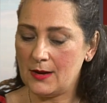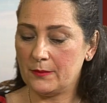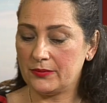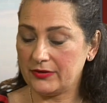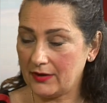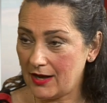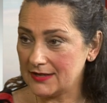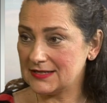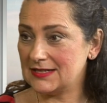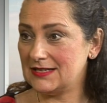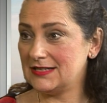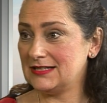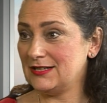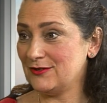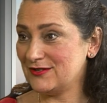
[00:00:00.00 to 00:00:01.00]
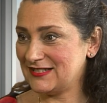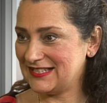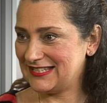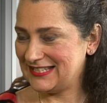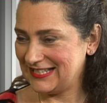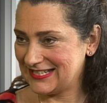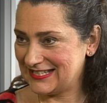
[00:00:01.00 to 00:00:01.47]
plus this year's
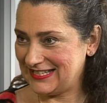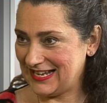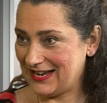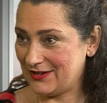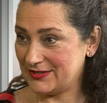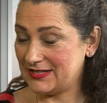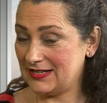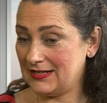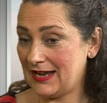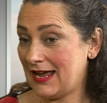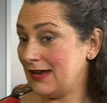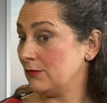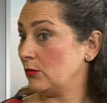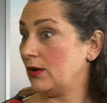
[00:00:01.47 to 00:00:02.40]
$6,000 and